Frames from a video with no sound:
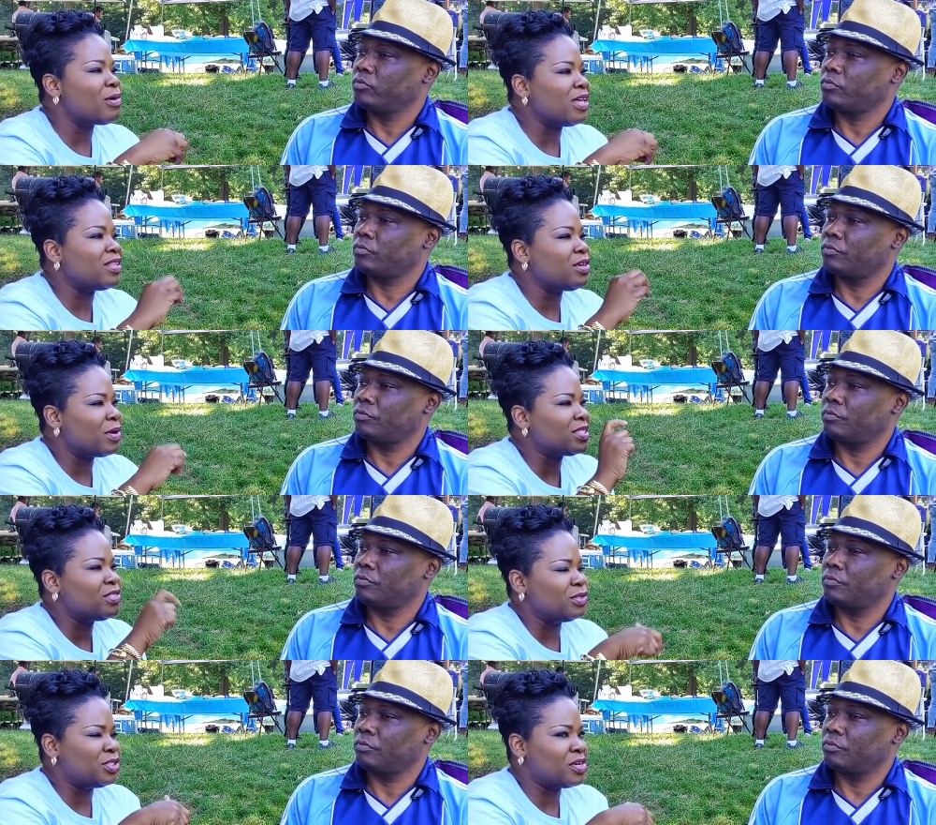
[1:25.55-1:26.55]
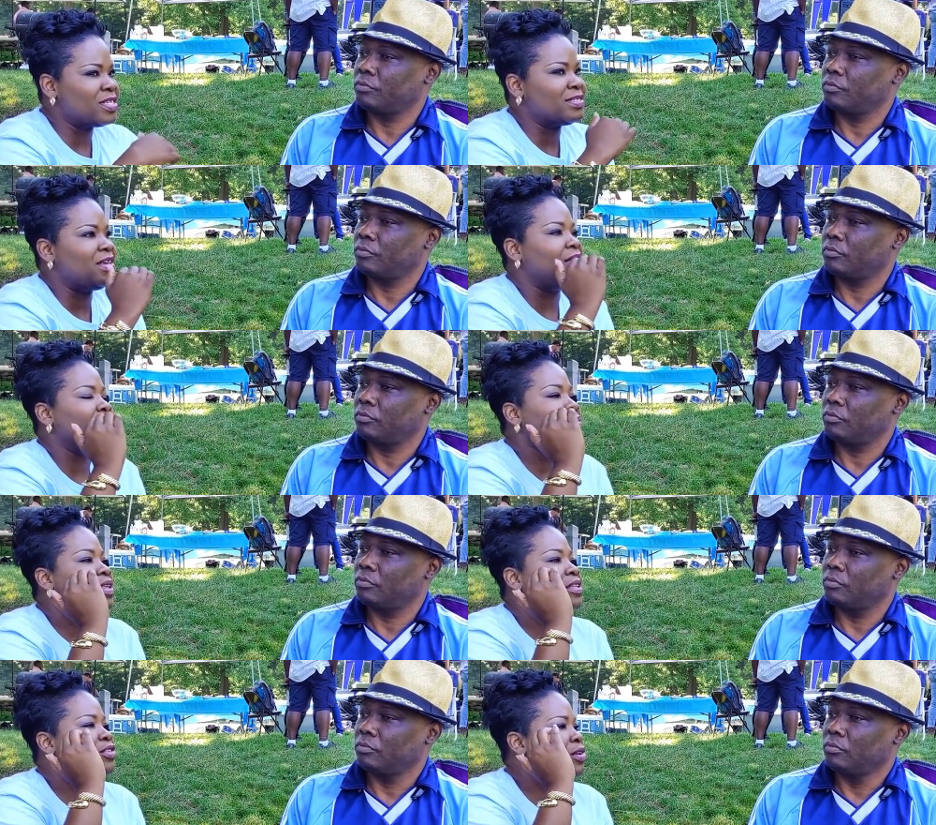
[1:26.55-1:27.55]
Speaker 1: in the U S, in New Jersey,
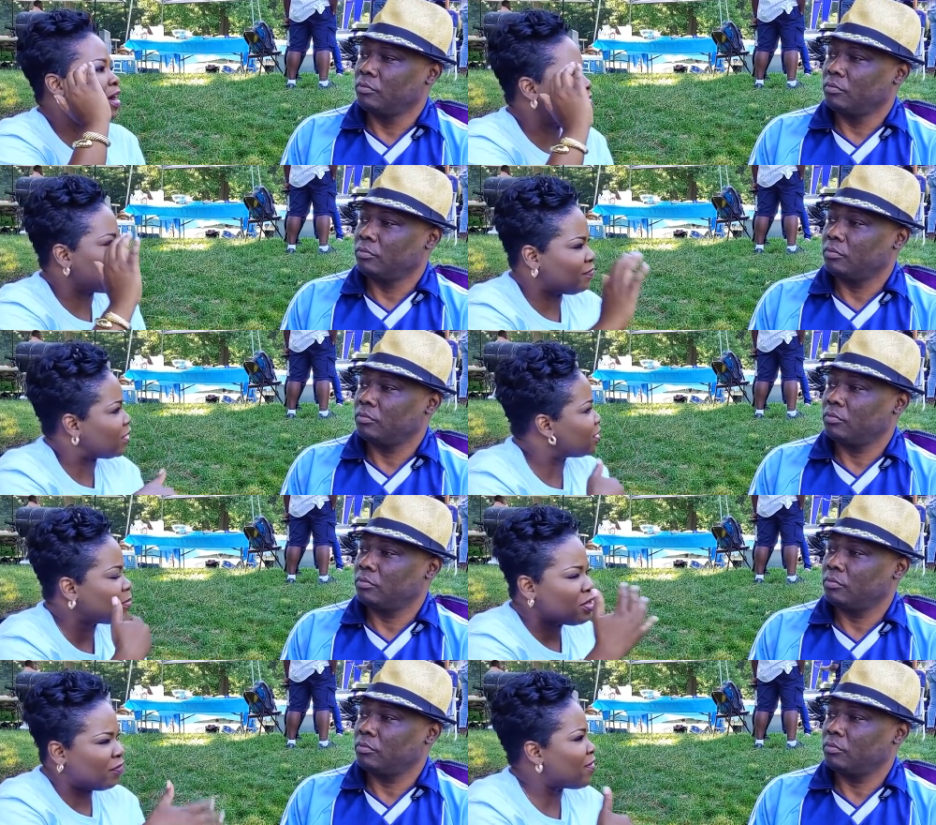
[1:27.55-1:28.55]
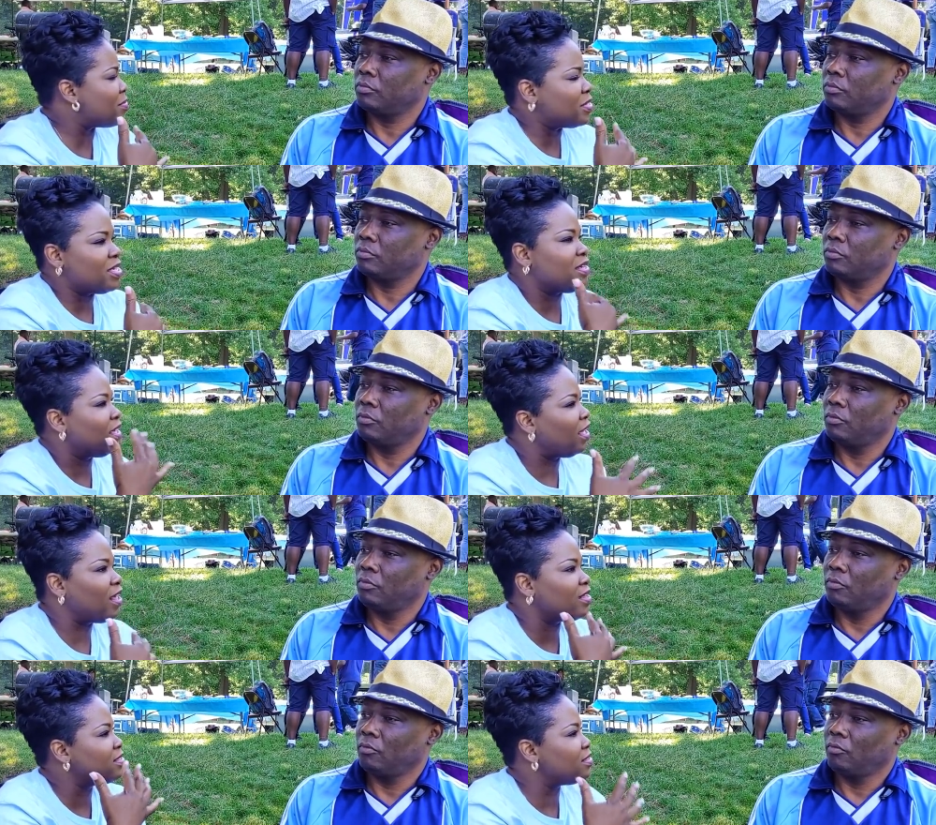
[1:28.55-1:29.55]
do you ha tell us about your family?
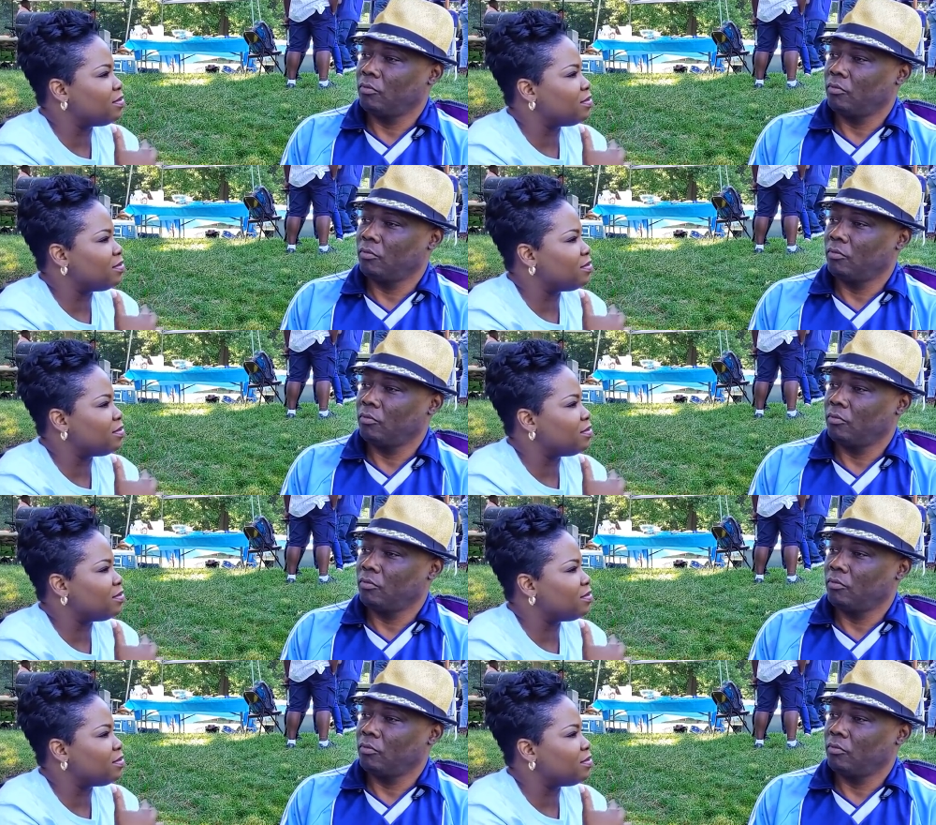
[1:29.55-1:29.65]
Kids,